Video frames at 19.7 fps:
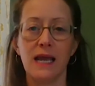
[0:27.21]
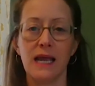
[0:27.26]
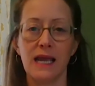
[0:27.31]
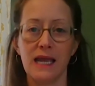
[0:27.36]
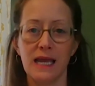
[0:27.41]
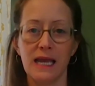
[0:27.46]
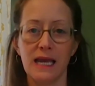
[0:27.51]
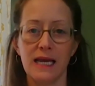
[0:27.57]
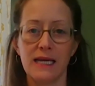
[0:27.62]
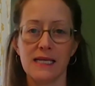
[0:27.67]

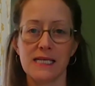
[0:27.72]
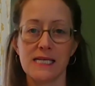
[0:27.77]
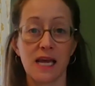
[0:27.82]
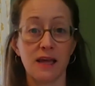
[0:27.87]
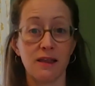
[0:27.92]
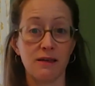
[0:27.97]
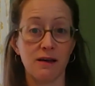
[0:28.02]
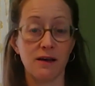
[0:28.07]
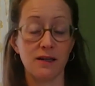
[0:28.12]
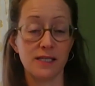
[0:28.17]
and I
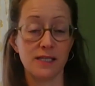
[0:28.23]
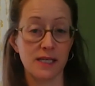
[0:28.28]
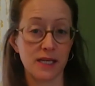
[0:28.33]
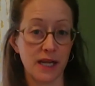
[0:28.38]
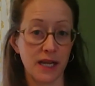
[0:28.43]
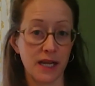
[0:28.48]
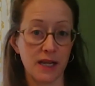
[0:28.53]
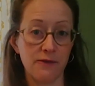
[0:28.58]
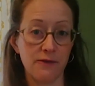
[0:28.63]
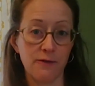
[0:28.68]
thought
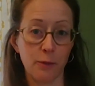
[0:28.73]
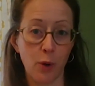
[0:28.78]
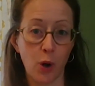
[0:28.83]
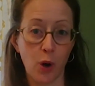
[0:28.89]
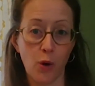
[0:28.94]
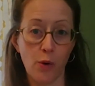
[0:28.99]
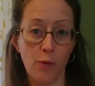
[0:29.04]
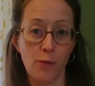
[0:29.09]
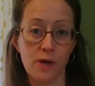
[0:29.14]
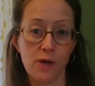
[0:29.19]
today from
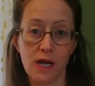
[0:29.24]
home,